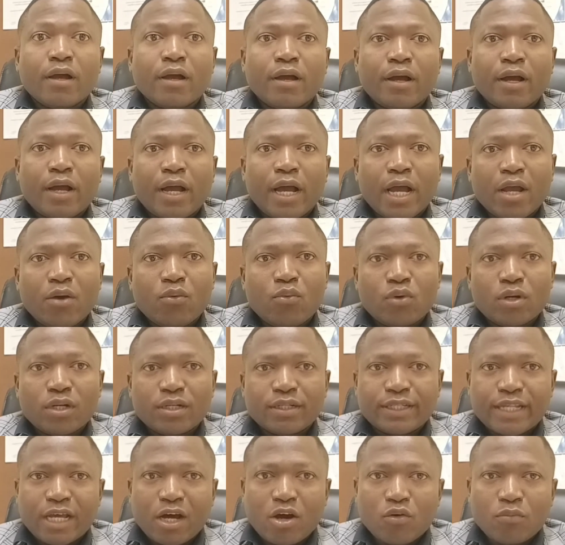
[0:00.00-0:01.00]
I
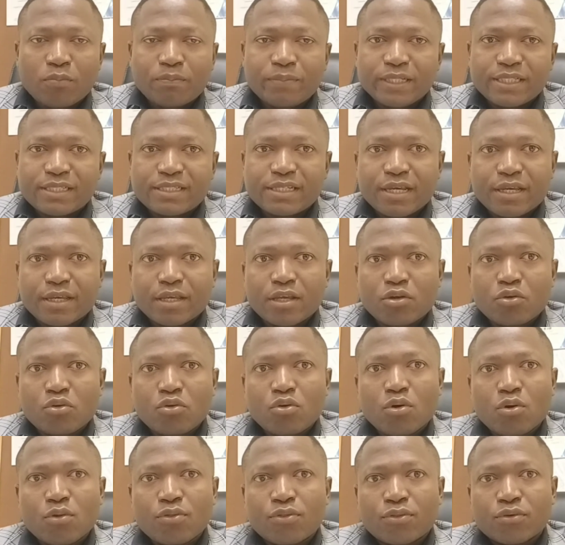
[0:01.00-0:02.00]
will now be taking
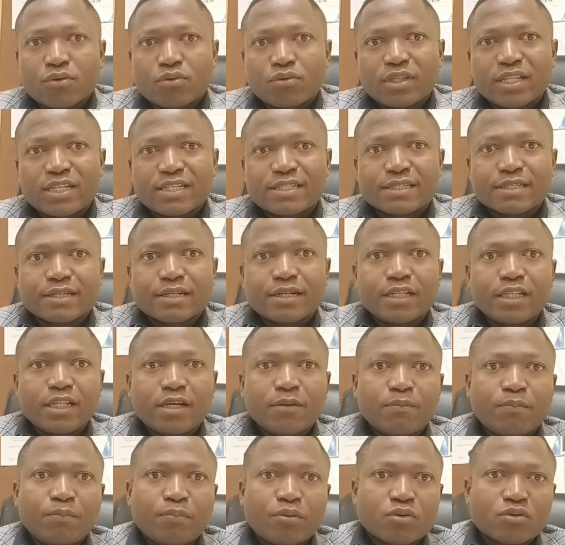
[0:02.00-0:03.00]
you through the
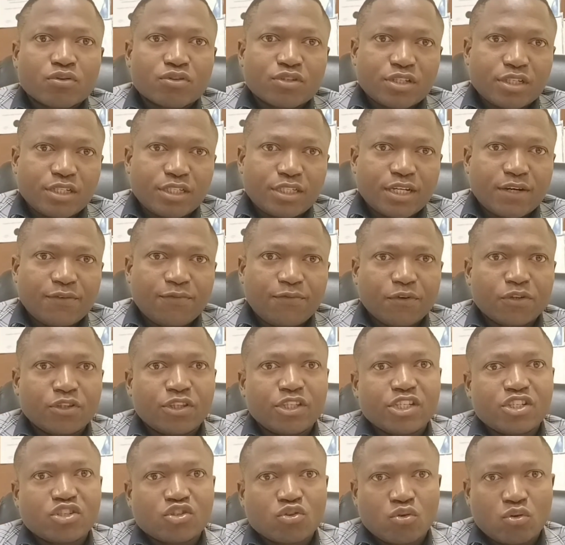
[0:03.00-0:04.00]
screening procedure for
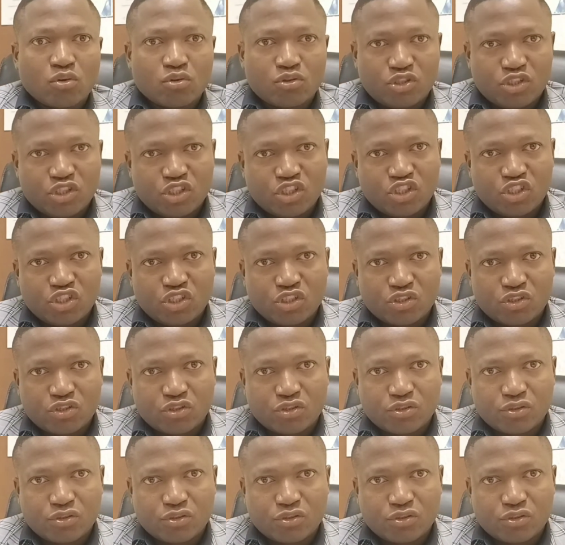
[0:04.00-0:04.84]
this condition.